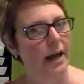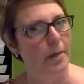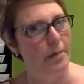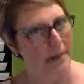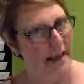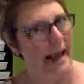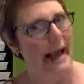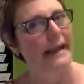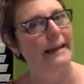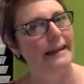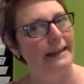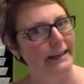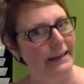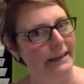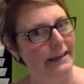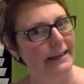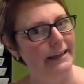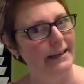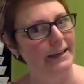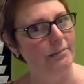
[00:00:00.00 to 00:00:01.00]
back
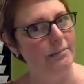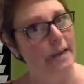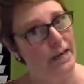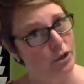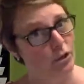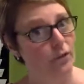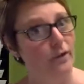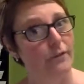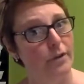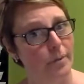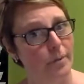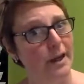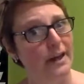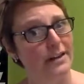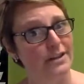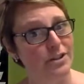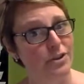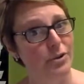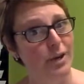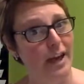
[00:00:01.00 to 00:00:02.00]
in and make sure
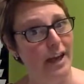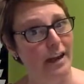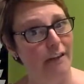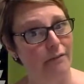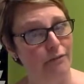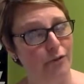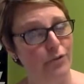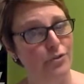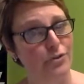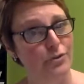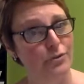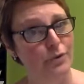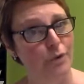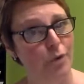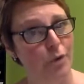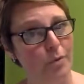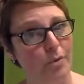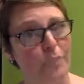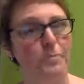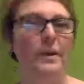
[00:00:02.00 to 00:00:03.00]
everybody's okay first and
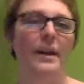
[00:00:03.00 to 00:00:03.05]
foremost.